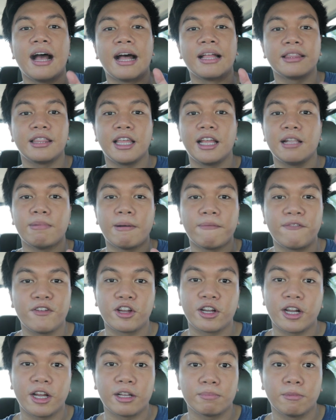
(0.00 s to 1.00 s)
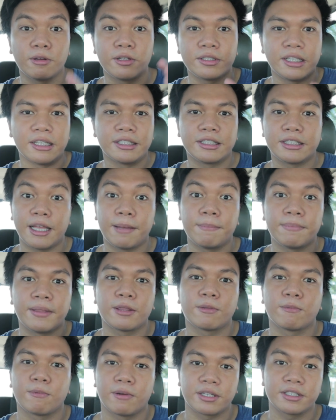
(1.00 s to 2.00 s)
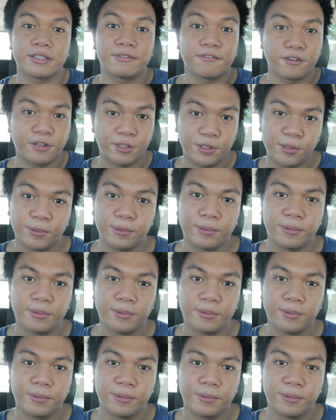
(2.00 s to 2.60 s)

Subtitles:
until ma-figure out mo yung system that works for you.